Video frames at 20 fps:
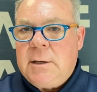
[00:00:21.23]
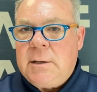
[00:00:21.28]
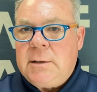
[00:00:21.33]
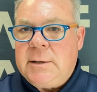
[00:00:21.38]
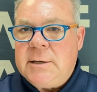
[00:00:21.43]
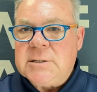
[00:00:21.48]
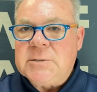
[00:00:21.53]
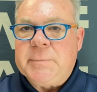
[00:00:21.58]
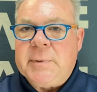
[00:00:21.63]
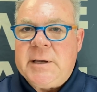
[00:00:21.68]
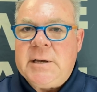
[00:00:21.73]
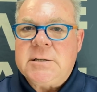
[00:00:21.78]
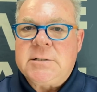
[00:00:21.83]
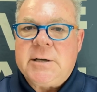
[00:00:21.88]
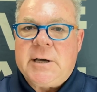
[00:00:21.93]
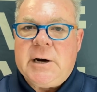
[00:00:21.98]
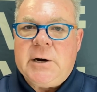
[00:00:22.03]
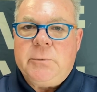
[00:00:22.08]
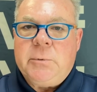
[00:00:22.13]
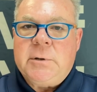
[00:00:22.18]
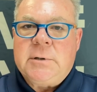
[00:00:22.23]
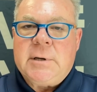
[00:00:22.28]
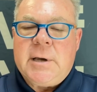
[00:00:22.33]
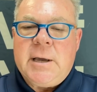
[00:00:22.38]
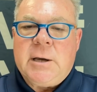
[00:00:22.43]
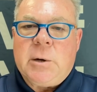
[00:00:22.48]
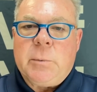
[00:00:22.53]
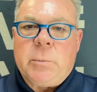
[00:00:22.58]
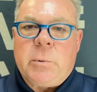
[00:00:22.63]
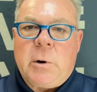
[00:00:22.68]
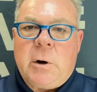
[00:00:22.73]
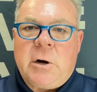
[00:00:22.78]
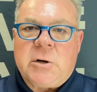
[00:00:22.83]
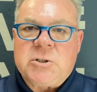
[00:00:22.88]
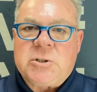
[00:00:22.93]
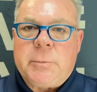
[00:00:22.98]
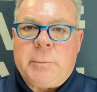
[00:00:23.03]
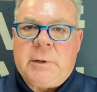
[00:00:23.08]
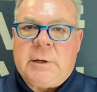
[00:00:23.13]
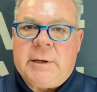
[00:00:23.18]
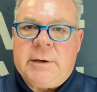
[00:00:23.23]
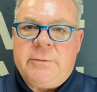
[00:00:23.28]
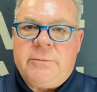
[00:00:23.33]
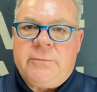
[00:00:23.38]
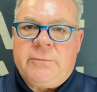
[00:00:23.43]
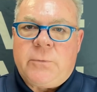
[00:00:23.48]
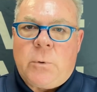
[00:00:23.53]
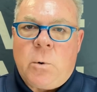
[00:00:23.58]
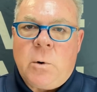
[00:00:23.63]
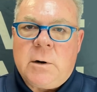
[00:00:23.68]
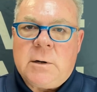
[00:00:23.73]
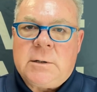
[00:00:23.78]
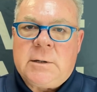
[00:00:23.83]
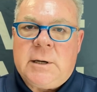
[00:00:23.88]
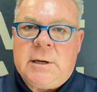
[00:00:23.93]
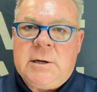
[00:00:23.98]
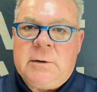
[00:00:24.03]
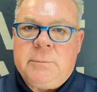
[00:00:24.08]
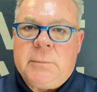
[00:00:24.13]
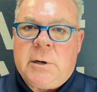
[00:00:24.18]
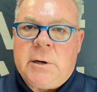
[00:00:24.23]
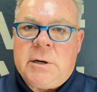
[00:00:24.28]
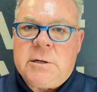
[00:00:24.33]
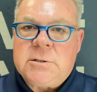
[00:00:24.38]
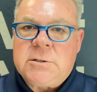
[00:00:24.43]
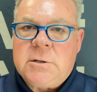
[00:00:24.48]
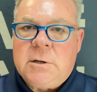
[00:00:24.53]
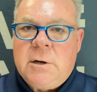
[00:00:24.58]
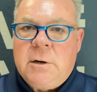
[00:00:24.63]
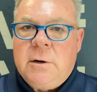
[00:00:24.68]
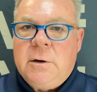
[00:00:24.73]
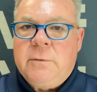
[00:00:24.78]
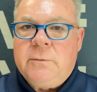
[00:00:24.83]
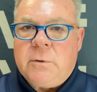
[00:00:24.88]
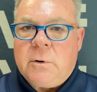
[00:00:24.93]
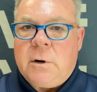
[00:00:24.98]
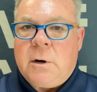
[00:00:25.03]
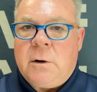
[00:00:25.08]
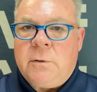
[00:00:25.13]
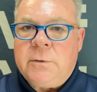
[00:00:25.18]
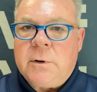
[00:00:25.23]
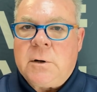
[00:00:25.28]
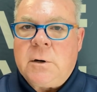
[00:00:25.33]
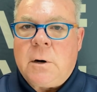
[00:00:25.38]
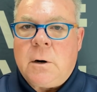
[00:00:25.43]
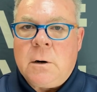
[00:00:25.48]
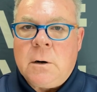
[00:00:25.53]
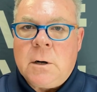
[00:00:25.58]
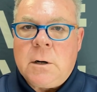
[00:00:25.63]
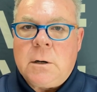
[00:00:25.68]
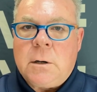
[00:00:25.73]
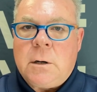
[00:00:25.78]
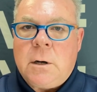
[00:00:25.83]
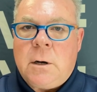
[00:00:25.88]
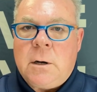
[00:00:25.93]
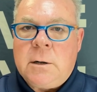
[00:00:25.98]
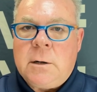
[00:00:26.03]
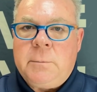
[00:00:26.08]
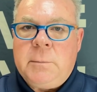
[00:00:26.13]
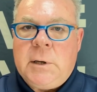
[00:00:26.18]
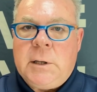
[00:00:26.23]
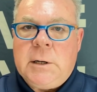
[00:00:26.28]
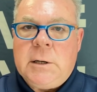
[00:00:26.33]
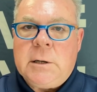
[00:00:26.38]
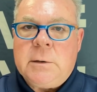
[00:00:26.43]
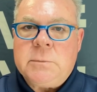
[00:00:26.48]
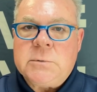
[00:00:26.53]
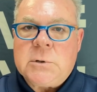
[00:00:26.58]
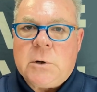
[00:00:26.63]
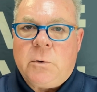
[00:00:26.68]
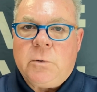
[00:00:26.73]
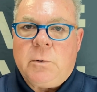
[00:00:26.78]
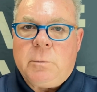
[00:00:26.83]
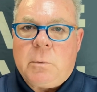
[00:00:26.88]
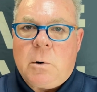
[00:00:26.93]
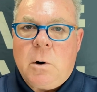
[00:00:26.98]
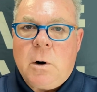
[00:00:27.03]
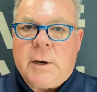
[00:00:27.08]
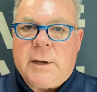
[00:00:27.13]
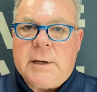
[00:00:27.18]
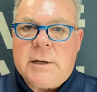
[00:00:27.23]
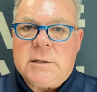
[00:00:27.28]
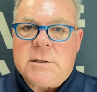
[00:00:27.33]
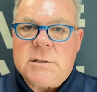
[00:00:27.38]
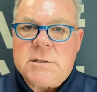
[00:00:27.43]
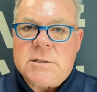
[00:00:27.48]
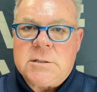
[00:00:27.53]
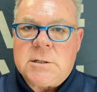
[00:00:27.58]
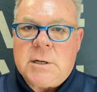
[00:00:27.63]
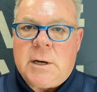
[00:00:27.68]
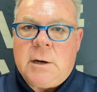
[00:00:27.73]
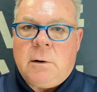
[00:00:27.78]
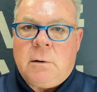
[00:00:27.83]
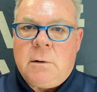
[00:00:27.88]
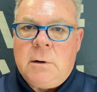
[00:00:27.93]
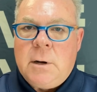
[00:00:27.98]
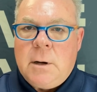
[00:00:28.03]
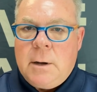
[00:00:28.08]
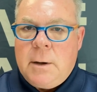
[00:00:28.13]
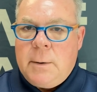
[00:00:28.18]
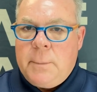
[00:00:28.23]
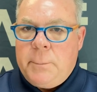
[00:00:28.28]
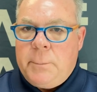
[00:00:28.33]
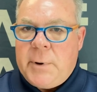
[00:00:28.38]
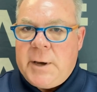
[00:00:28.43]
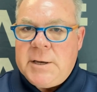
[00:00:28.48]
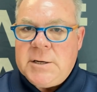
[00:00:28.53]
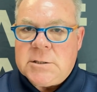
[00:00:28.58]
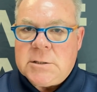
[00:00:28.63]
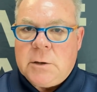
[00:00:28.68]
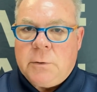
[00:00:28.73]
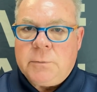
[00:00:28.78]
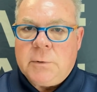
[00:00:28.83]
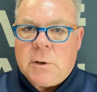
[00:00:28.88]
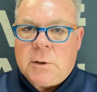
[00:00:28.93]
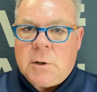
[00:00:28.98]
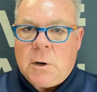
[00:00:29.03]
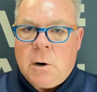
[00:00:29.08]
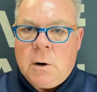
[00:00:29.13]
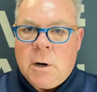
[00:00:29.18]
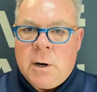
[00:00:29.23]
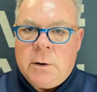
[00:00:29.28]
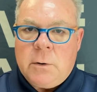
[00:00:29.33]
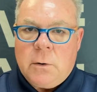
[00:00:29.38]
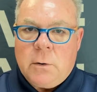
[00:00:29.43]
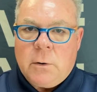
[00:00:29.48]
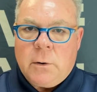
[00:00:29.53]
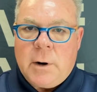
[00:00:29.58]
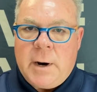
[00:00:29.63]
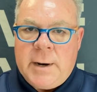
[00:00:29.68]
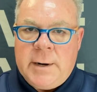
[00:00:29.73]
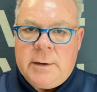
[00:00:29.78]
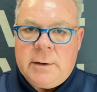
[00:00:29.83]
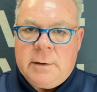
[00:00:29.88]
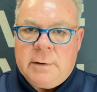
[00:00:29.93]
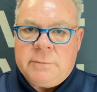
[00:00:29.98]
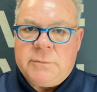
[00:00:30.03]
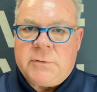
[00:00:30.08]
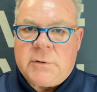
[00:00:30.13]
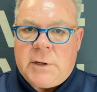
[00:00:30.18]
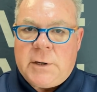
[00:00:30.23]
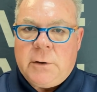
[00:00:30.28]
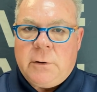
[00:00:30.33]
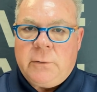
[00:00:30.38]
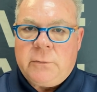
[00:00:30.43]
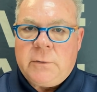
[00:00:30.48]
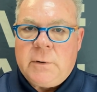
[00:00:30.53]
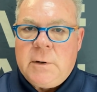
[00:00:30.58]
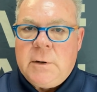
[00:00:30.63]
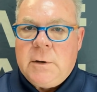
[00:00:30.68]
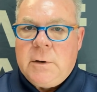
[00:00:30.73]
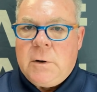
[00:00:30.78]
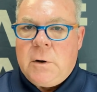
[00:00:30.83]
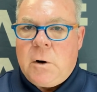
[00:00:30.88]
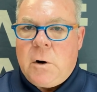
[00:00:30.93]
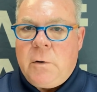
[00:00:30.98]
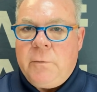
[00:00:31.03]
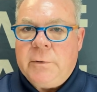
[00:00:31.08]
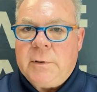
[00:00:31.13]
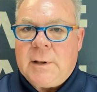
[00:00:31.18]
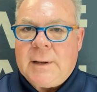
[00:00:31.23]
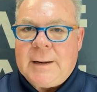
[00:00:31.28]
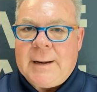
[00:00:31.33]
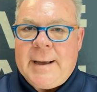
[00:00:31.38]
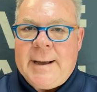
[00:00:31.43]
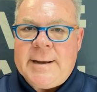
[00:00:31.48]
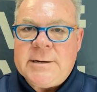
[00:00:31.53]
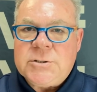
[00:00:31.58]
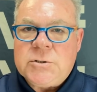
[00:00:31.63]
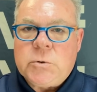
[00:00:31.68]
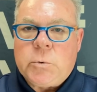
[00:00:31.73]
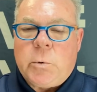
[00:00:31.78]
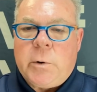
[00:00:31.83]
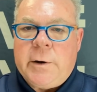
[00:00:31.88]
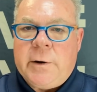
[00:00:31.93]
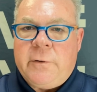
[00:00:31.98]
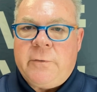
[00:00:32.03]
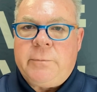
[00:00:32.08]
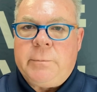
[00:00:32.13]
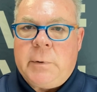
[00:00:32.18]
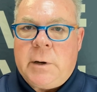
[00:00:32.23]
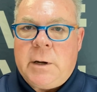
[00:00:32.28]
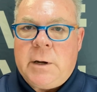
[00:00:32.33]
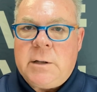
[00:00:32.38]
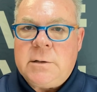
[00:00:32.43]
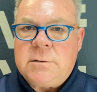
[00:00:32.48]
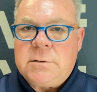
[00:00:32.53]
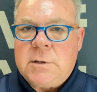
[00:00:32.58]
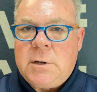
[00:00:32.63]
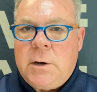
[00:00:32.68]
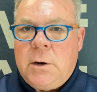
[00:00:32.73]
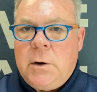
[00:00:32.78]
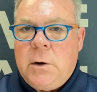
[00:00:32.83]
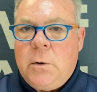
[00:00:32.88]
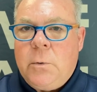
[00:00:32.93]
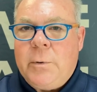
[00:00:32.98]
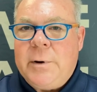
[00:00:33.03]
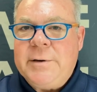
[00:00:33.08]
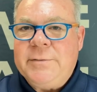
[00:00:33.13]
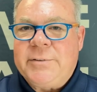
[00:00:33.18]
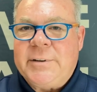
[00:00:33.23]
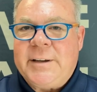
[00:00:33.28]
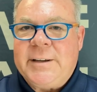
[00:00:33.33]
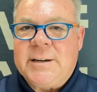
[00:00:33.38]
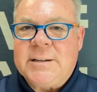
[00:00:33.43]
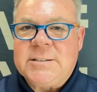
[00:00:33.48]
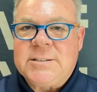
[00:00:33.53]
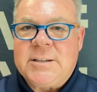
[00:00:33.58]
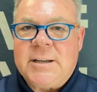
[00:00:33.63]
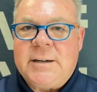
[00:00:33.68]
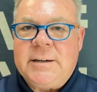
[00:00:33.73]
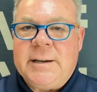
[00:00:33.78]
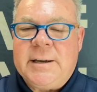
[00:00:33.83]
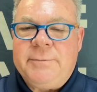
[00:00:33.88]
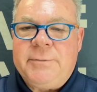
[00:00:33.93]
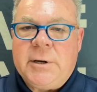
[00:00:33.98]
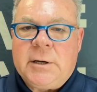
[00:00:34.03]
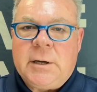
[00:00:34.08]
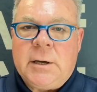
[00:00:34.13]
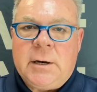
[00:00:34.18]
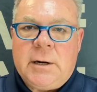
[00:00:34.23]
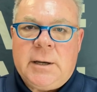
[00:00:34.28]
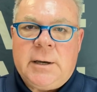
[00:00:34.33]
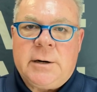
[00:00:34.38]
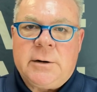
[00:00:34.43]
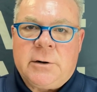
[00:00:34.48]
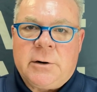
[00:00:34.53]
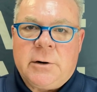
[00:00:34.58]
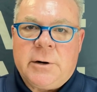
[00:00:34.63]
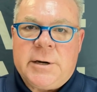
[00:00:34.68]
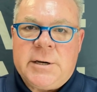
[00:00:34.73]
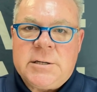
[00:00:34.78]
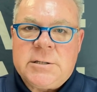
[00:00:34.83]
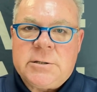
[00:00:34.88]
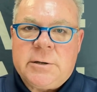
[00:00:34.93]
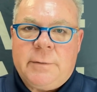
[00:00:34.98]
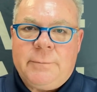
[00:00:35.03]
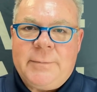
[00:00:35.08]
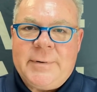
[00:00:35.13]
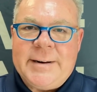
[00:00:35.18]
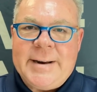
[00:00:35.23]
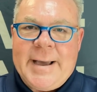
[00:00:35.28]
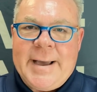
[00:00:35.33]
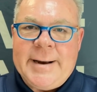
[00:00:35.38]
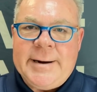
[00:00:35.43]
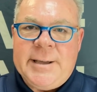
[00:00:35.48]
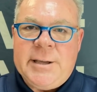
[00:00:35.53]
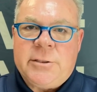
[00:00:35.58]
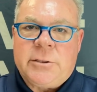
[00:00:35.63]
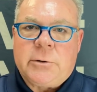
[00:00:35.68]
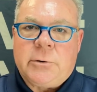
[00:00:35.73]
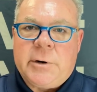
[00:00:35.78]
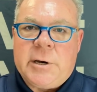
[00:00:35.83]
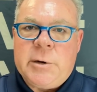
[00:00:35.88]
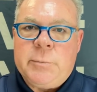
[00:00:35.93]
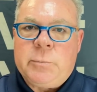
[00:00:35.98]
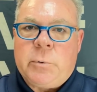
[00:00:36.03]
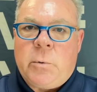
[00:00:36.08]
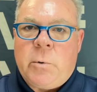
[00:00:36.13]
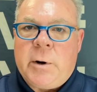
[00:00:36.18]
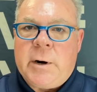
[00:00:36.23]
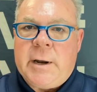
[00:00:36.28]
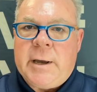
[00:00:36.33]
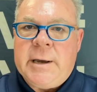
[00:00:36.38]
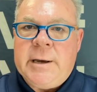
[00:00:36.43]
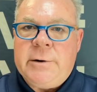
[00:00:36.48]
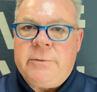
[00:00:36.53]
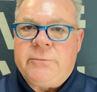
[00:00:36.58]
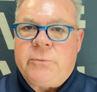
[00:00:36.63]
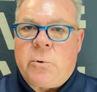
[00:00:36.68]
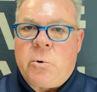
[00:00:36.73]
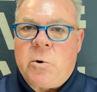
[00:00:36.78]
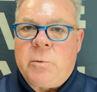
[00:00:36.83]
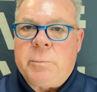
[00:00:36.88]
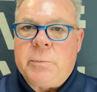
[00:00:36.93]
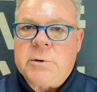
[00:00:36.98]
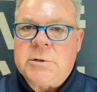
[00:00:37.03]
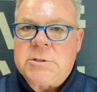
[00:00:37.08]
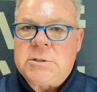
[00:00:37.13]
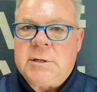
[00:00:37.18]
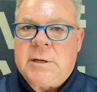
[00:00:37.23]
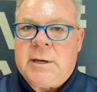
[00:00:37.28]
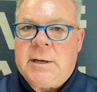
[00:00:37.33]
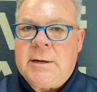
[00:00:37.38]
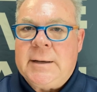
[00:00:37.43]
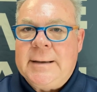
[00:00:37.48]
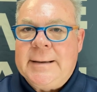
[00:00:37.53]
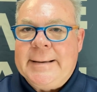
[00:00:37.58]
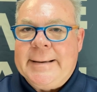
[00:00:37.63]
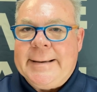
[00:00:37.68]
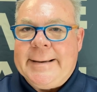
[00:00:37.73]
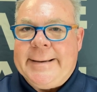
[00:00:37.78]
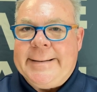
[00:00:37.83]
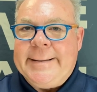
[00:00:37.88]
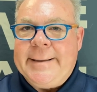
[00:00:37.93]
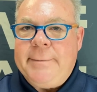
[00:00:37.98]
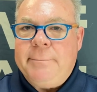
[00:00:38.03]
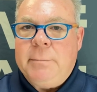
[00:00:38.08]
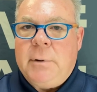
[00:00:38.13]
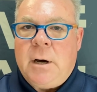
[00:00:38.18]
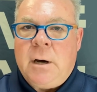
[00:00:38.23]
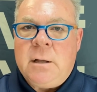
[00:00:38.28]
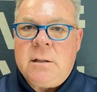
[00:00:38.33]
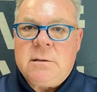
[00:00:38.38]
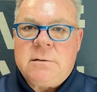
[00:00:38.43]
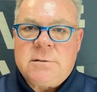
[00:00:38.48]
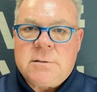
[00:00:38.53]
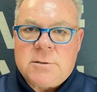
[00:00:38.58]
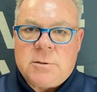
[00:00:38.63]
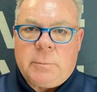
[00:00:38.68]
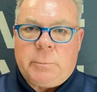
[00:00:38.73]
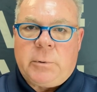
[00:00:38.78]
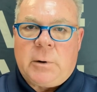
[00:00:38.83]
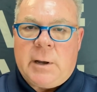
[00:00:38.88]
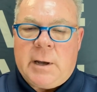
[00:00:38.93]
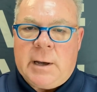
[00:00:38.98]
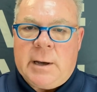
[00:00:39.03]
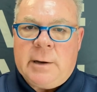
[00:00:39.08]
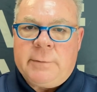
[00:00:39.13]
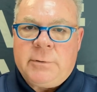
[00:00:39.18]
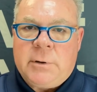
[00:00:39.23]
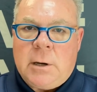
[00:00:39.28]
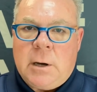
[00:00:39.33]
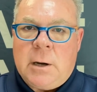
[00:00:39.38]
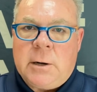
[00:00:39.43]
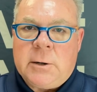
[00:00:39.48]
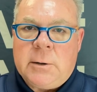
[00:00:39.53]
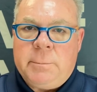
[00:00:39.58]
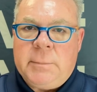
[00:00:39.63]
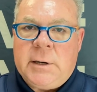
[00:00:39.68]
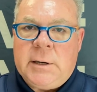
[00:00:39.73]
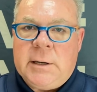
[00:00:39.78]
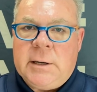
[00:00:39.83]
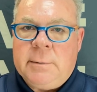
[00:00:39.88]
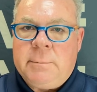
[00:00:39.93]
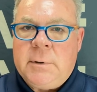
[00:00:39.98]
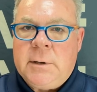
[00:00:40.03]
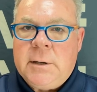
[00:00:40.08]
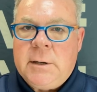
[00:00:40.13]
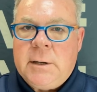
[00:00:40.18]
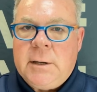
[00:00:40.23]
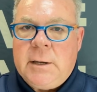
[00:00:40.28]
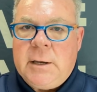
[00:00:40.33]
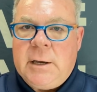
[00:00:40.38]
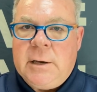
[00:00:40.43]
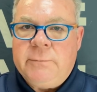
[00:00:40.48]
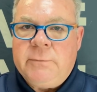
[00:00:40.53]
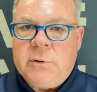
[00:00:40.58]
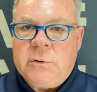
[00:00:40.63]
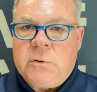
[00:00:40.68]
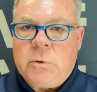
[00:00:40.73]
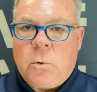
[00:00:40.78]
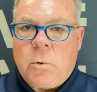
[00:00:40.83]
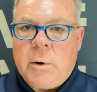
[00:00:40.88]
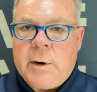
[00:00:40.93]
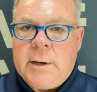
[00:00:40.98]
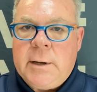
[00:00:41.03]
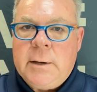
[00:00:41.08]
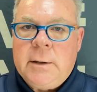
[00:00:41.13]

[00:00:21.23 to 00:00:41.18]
This means that it would take approximately 14 months for all the current condominiums on the market to sell based on the current rate of sales. Over the last 12 months, we've seen a significant increase of 93.84% in the month's supply of condominium inventory.